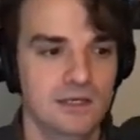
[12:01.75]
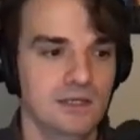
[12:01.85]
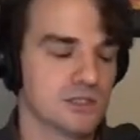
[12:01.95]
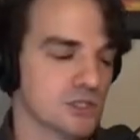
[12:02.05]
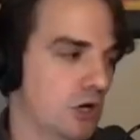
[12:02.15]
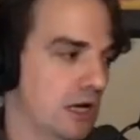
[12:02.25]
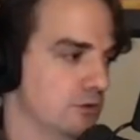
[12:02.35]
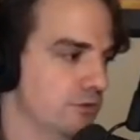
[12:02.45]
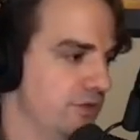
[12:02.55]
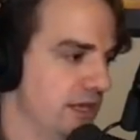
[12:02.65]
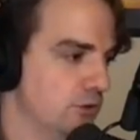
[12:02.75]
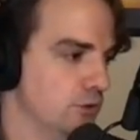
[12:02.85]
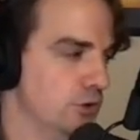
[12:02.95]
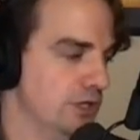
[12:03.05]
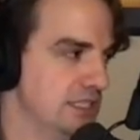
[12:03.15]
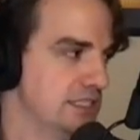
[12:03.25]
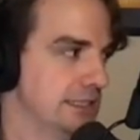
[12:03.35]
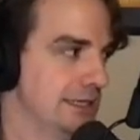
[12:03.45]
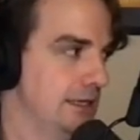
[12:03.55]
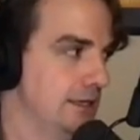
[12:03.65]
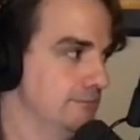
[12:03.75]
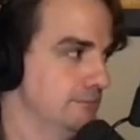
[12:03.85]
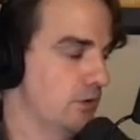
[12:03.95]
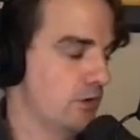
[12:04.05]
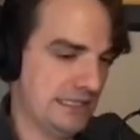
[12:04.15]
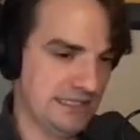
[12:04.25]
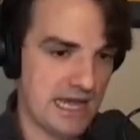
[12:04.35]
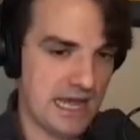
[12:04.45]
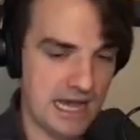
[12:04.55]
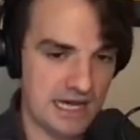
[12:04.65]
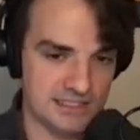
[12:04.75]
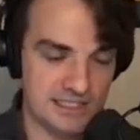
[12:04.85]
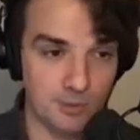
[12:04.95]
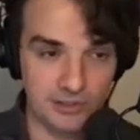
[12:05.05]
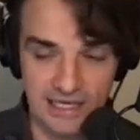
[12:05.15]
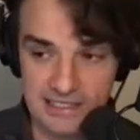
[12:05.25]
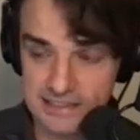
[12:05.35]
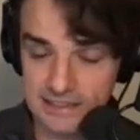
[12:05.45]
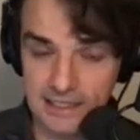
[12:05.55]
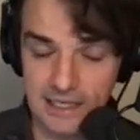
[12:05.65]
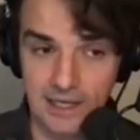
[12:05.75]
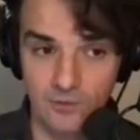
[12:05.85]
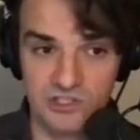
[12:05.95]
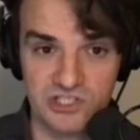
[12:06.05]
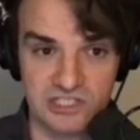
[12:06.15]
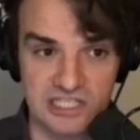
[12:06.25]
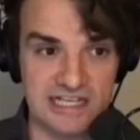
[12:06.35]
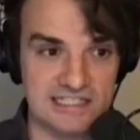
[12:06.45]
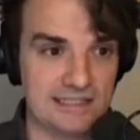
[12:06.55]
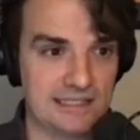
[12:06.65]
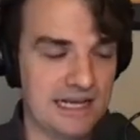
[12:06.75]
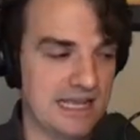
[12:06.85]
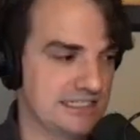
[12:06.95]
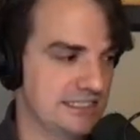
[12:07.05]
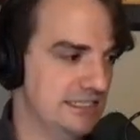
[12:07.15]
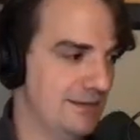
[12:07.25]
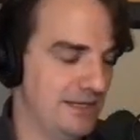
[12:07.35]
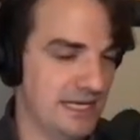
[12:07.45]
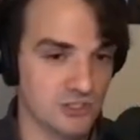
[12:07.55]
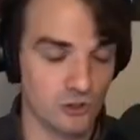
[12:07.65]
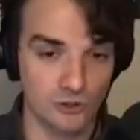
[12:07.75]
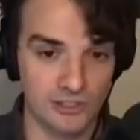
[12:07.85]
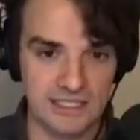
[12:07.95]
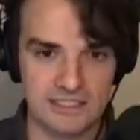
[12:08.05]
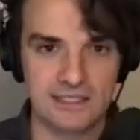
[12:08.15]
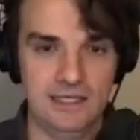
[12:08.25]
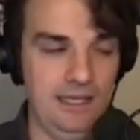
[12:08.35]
So a good thing to do is um, write a simple test uh, which checks that the class is in the application context,